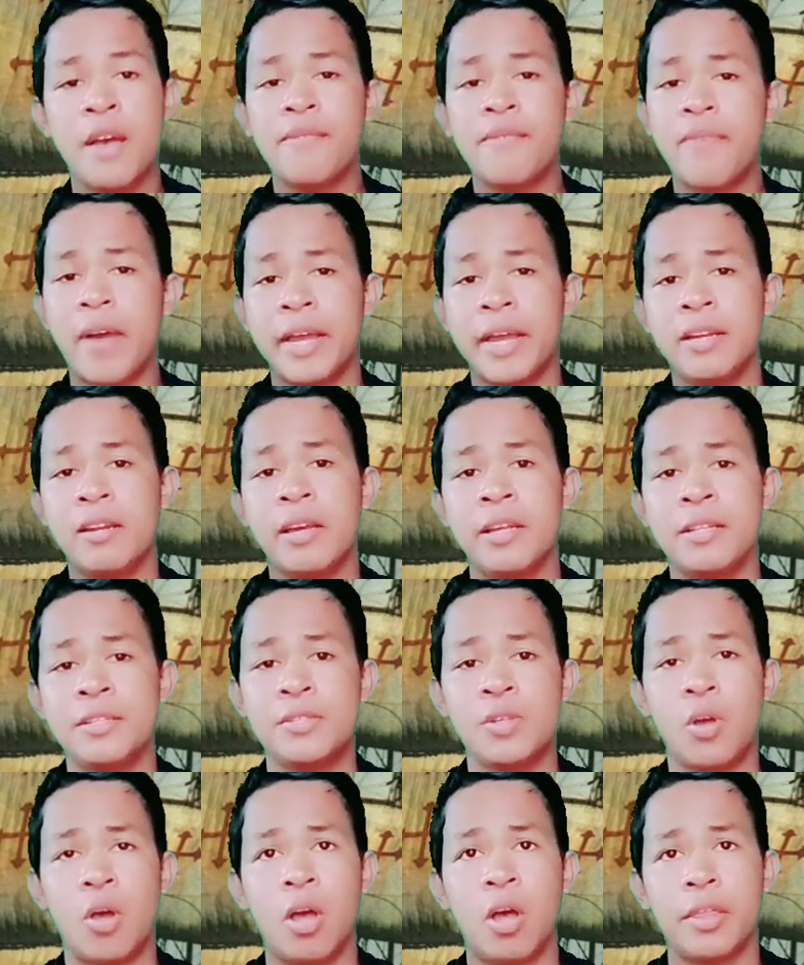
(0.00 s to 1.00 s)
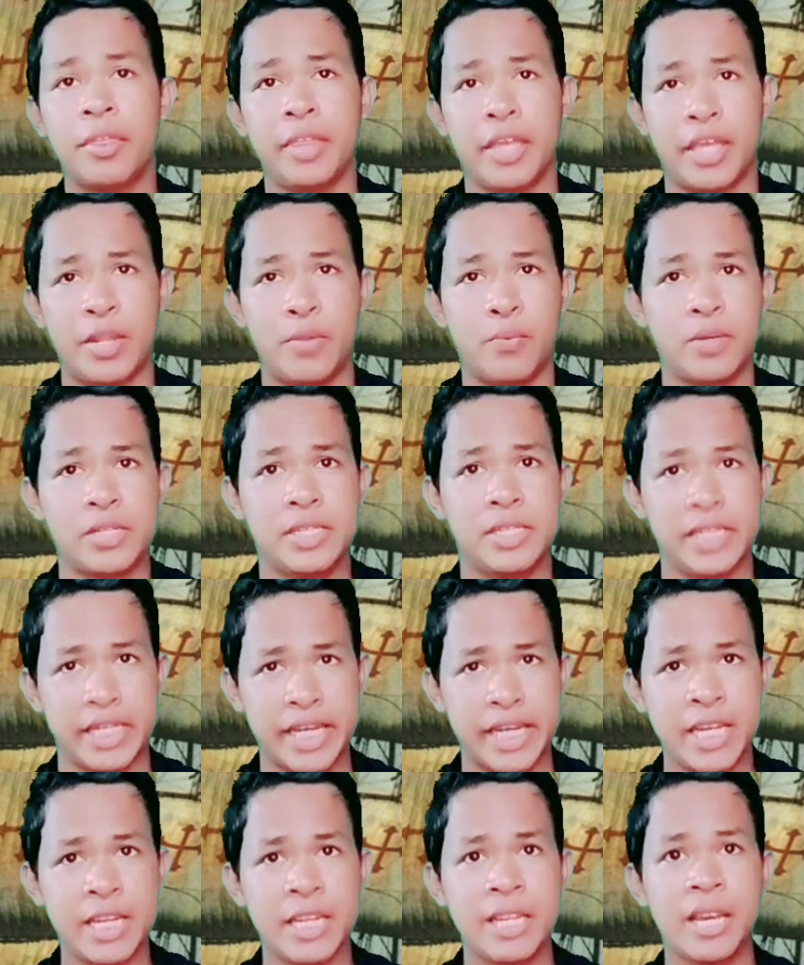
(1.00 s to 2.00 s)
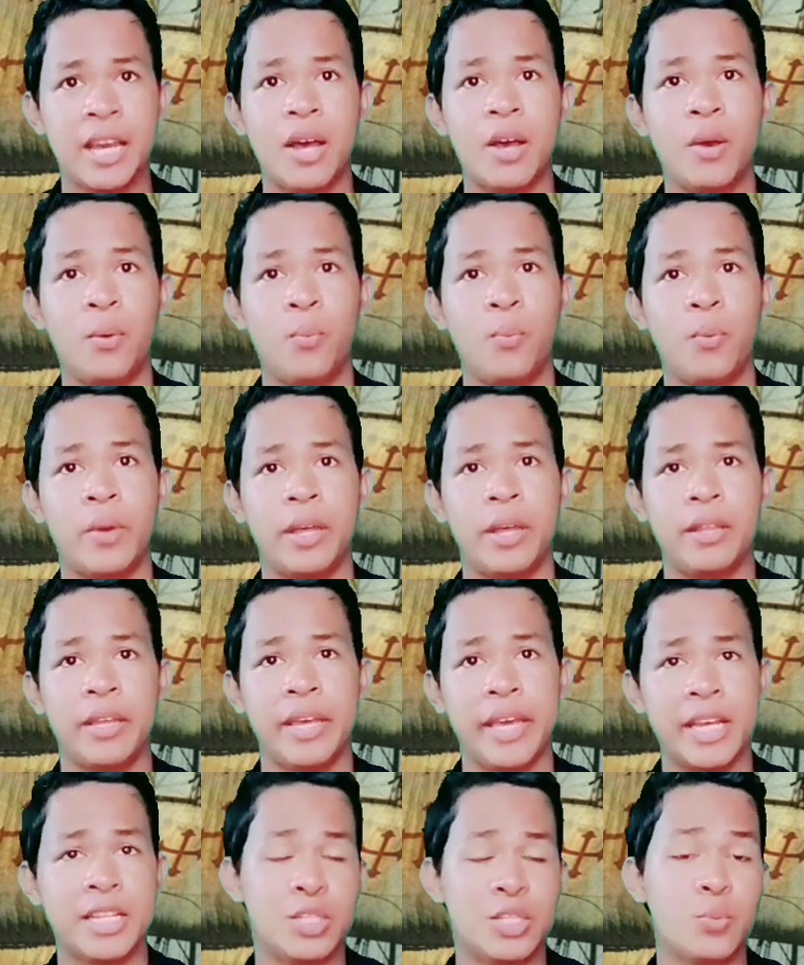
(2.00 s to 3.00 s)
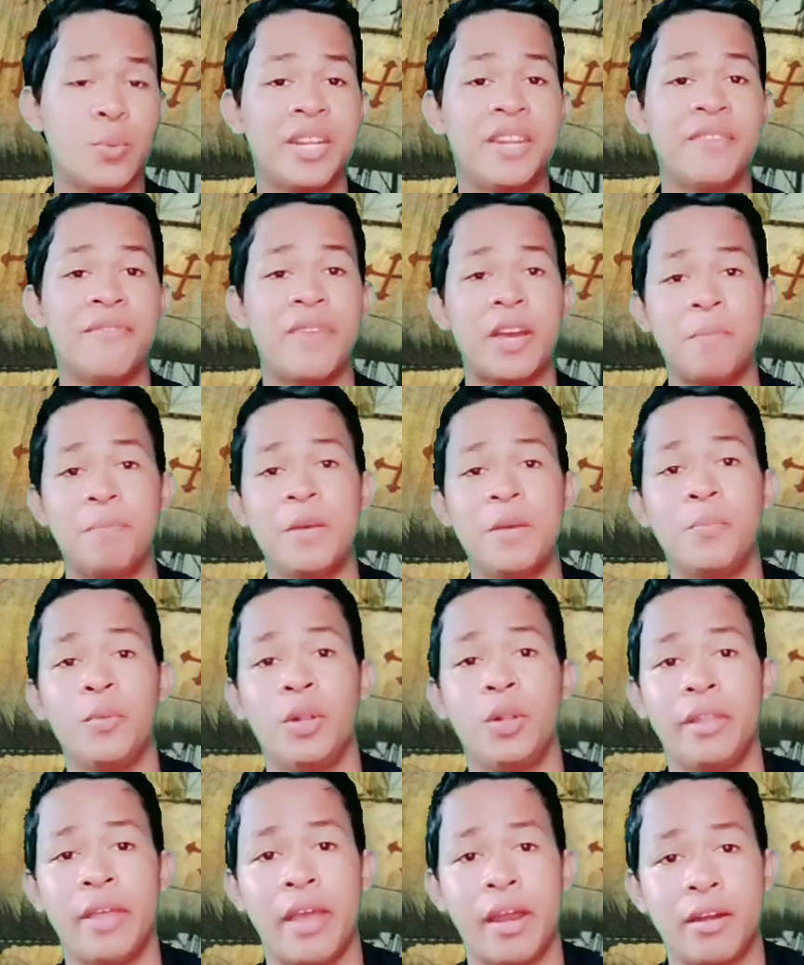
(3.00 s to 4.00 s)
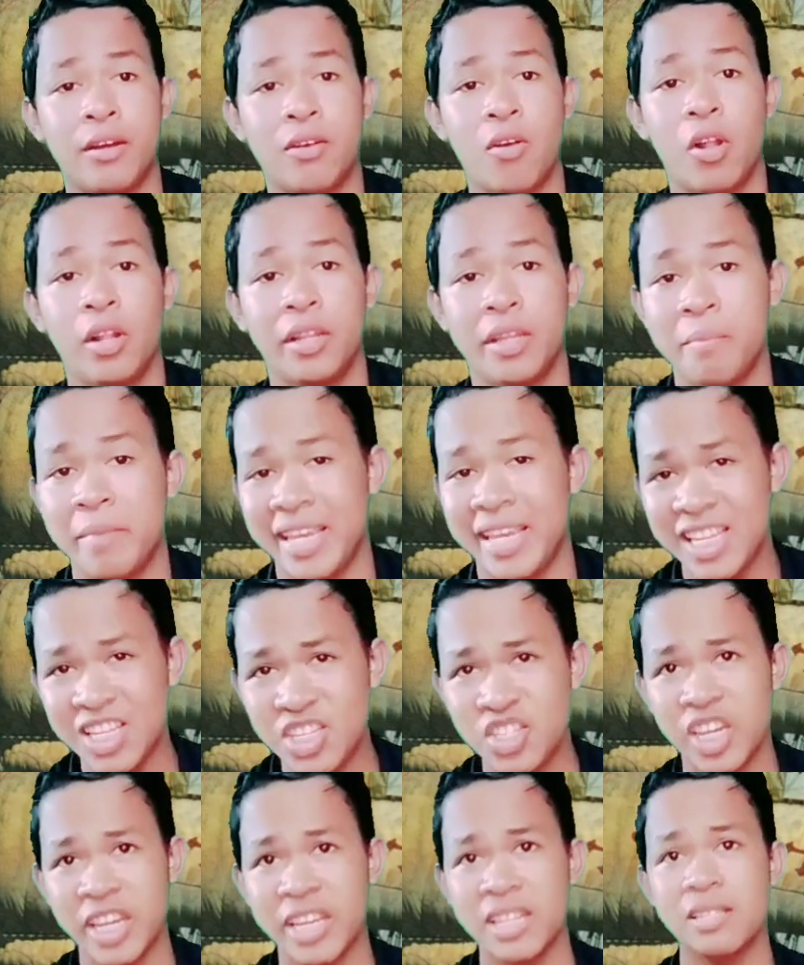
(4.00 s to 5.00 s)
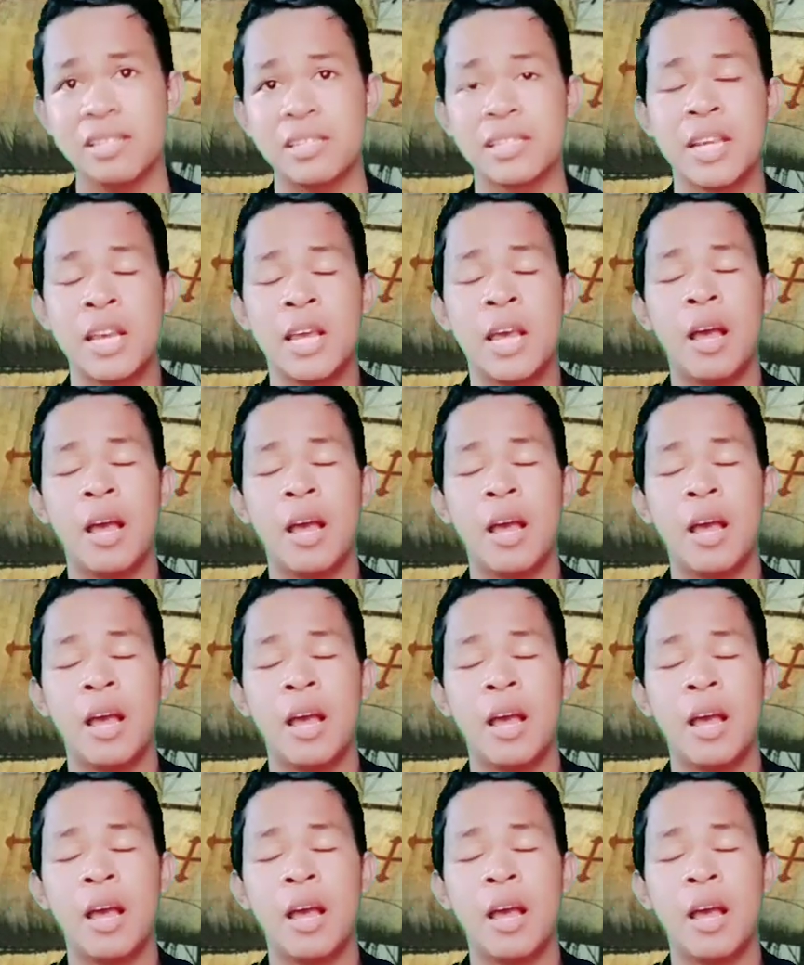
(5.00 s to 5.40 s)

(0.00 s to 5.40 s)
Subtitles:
Finland thought it was India, when they find people there, call them Indians,